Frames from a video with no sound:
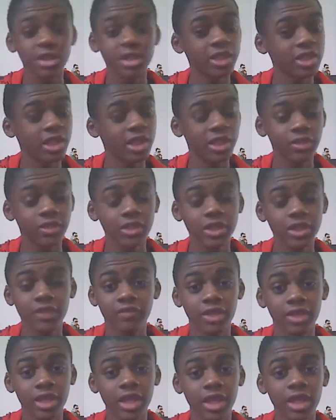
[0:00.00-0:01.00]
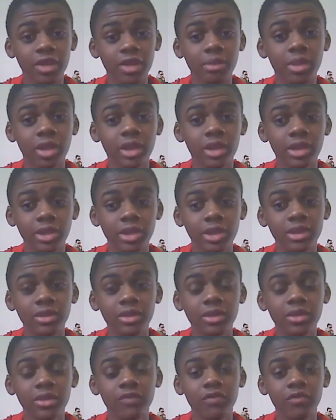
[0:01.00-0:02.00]
and Christopher Daniel Barnes is still a
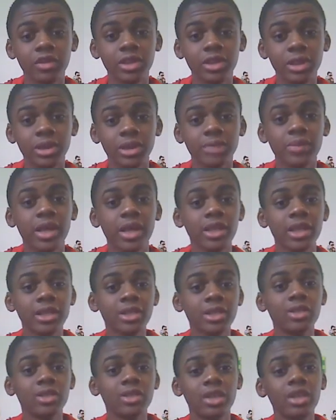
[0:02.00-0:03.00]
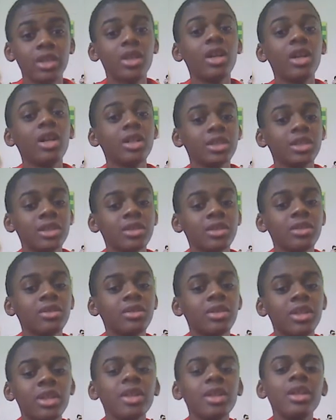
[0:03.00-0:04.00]
good voice for Spidey, so they're also
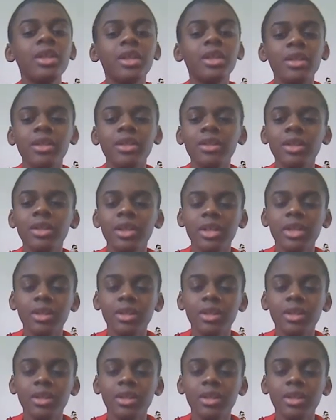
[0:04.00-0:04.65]
there.